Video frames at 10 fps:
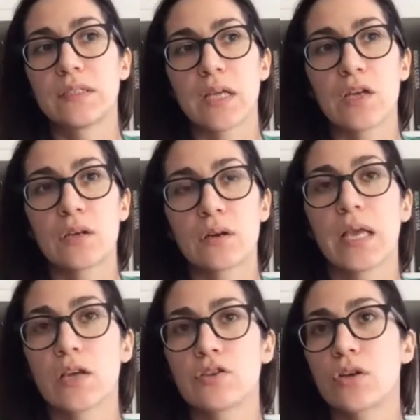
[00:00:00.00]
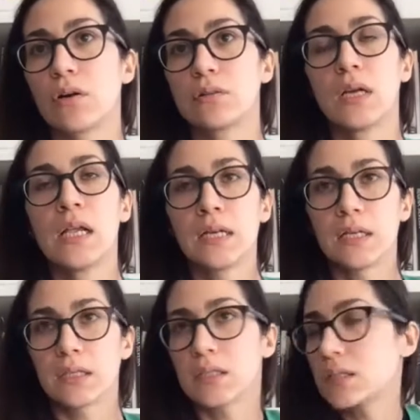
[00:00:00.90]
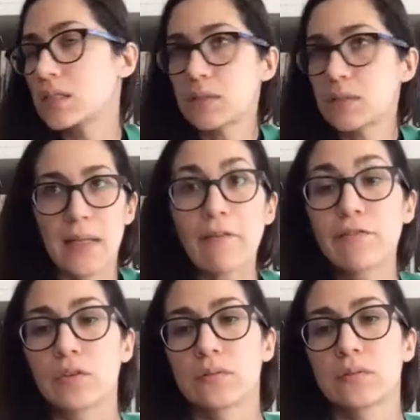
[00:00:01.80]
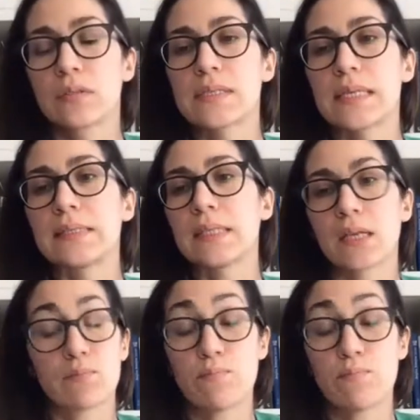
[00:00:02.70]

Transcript: And then Hurricane Joan uh, just leveled the city.